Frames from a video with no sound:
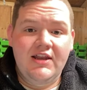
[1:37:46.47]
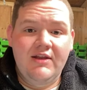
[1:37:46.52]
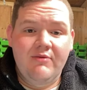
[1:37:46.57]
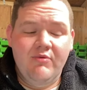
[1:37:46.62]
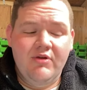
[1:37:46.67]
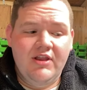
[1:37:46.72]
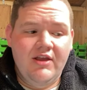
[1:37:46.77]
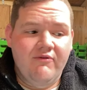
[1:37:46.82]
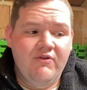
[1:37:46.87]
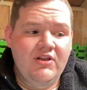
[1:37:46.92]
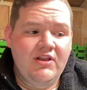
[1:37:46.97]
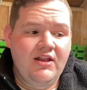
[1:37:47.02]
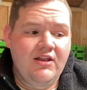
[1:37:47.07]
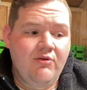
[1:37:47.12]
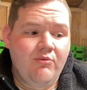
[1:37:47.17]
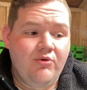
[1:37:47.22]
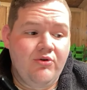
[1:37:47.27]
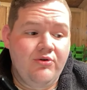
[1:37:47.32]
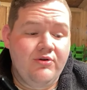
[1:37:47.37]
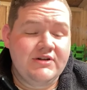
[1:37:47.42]
and with everything
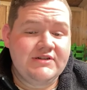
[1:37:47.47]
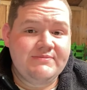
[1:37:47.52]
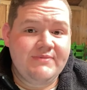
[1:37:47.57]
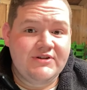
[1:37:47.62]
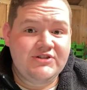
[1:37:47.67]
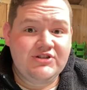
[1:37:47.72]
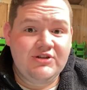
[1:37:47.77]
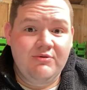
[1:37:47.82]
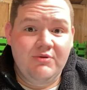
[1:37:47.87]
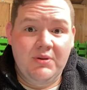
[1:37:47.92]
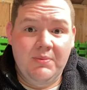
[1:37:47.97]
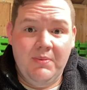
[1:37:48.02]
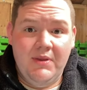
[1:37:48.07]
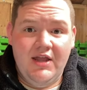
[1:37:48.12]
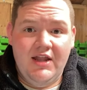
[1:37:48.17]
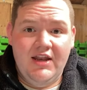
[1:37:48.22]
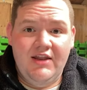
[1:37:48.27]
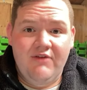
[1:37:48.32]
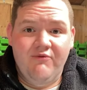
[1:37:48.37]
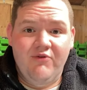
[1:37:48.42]
that we're doing, especially with
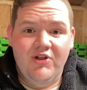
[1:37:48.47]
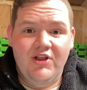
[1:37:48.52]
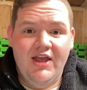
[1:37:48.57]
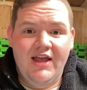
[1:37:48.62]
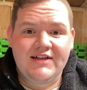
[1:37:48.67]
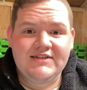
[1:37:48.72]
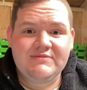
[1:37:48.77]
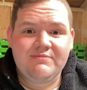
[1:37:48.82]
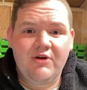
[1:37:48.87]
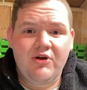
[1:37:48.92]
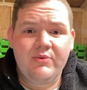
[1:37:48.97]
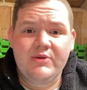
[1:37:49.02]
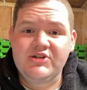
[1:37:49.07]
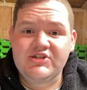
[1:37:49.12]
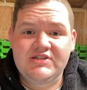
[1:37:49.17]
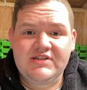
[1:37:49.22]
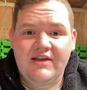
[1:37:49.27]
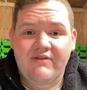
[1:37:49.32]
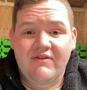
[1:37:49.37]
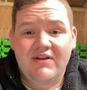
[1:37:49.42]
planning for the expo, we
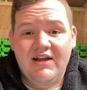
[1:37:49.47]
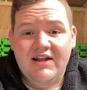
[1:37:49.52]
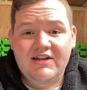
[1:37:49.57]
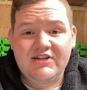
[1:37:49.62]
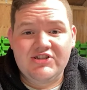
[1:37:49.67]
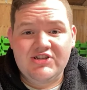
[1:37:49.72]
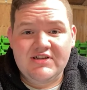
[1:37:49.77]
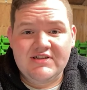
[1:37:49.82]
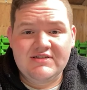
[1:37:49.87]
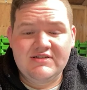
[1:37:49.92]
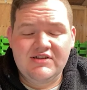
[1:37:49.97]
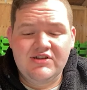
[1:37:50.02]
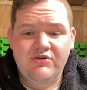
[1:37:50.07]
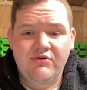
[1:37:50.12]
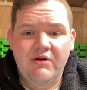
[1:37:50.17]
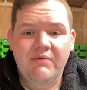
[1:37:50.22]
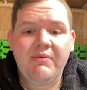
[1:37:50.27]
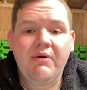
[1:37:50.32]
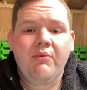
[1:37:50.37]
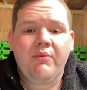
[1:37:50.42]
just haven't got a chance to do
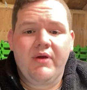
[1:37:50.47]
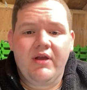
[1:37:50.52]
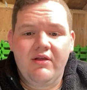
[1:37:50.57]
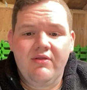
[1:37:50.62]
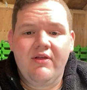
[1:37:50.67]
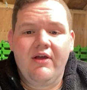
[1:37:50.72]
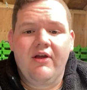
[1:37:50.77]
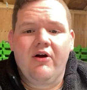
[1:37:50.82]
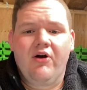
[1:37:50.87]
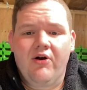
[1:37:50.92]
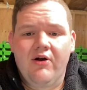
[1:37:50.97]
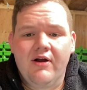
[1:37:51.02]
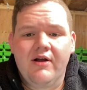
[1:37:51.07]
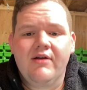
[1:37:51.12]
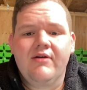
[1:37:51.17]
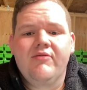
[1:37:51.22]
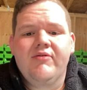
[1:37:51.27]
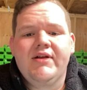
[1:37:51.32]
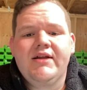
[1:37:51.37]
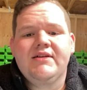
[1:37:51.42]
it, but they are
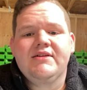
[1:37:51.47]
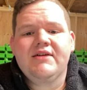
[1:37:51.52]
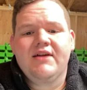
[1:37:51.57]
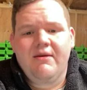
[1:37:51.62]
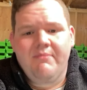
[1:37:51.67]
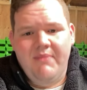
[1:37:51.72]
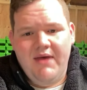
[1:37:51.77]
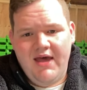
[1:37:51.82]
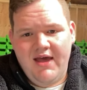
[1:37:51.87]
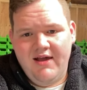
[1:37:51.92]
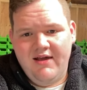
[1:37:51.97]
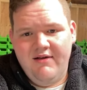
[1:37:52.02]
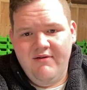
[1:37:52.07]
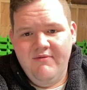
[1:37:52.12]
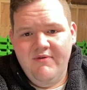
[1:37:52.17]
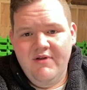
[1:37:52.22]
going to come back.